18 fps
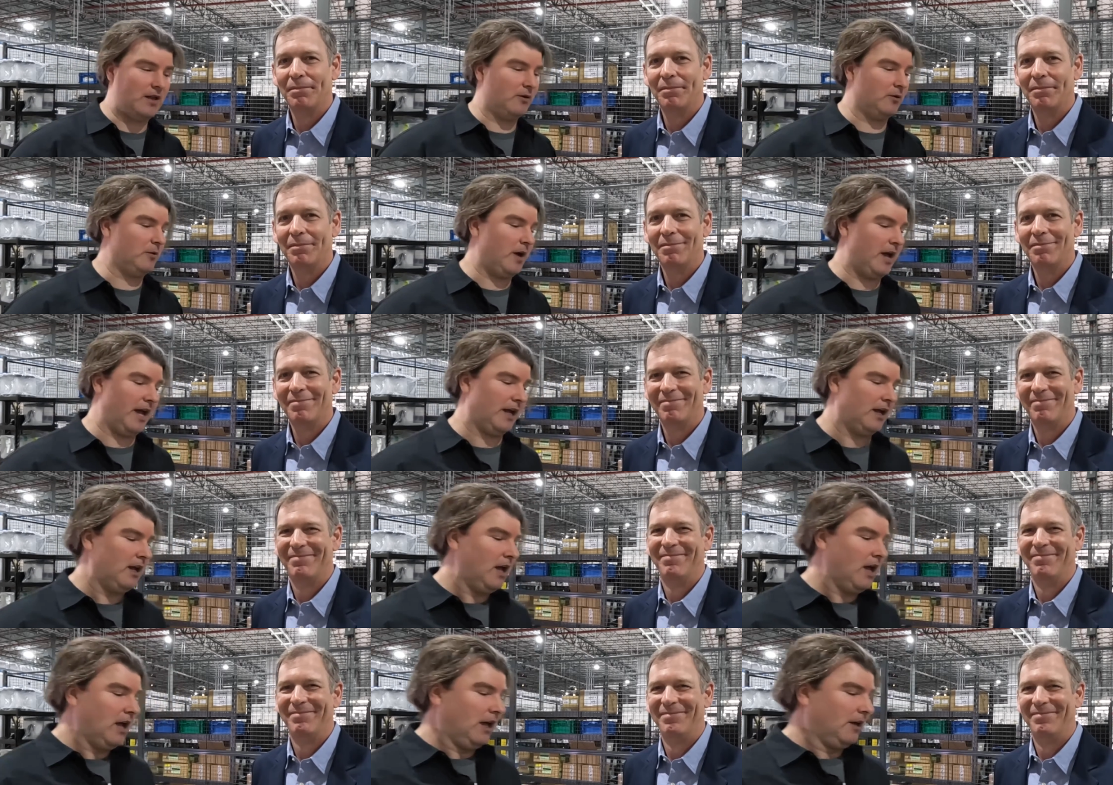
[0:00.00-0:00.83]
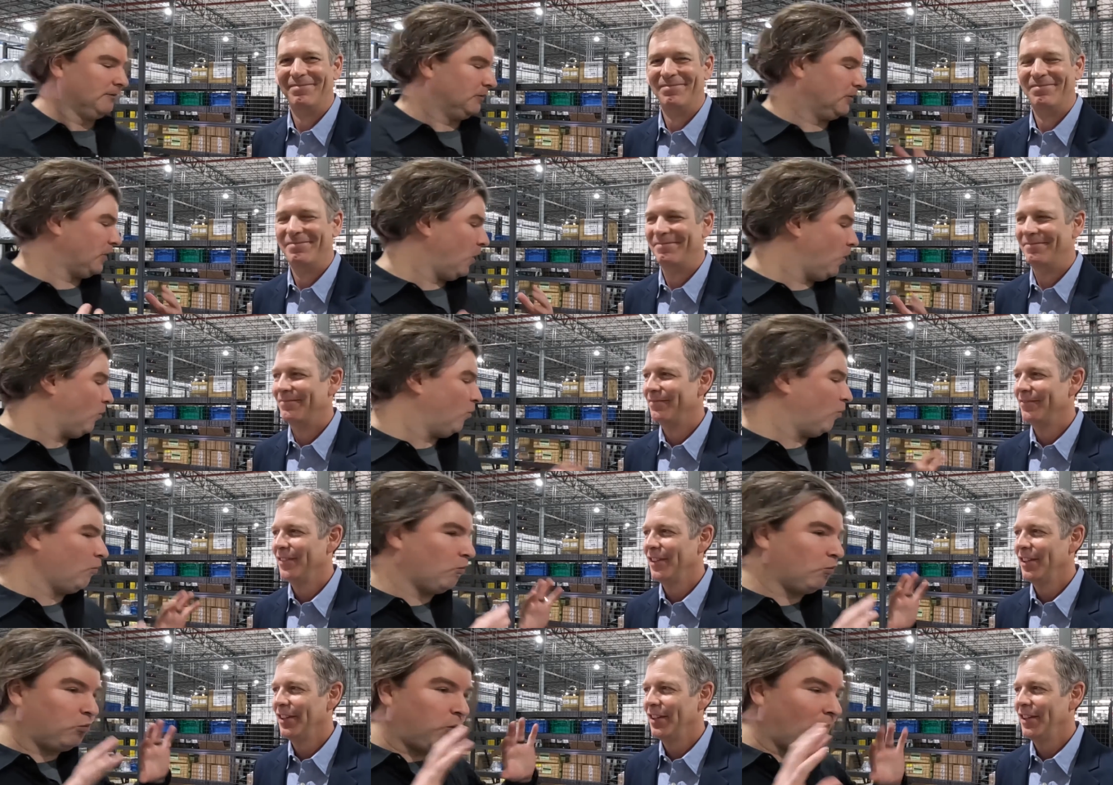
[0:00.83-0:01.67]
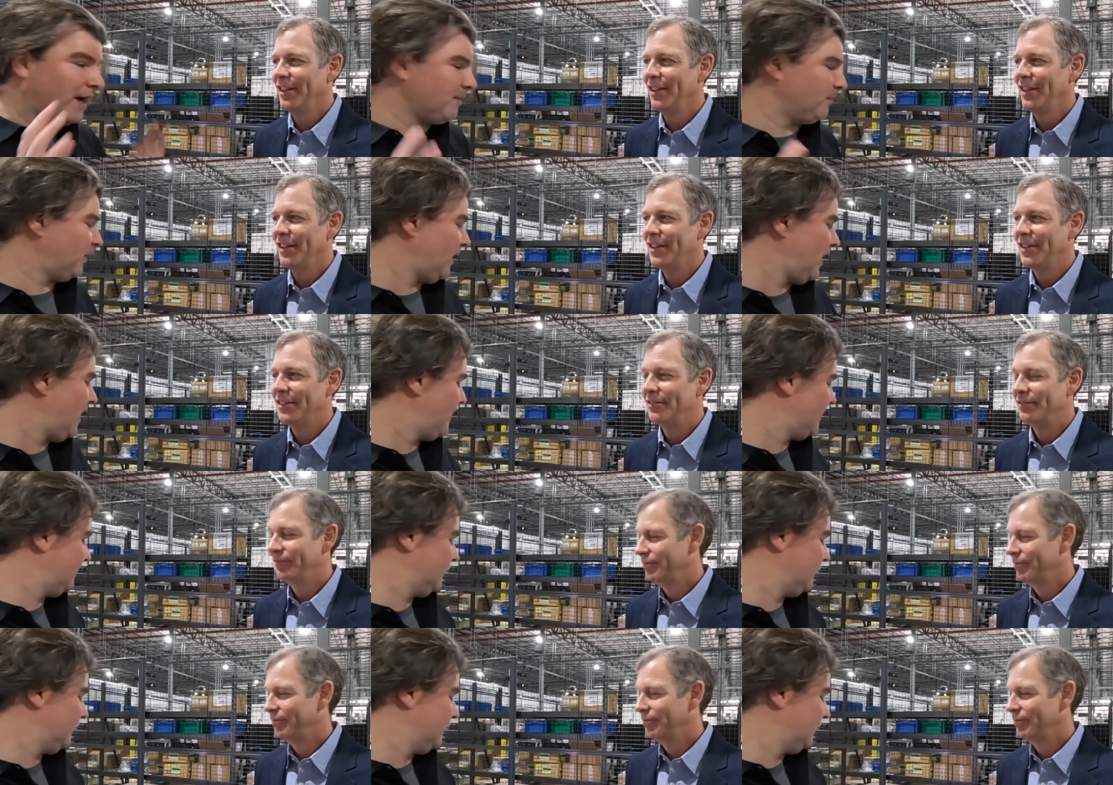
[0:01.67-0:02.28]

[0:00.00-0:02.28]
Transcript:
Speaker 1: the way. So right behind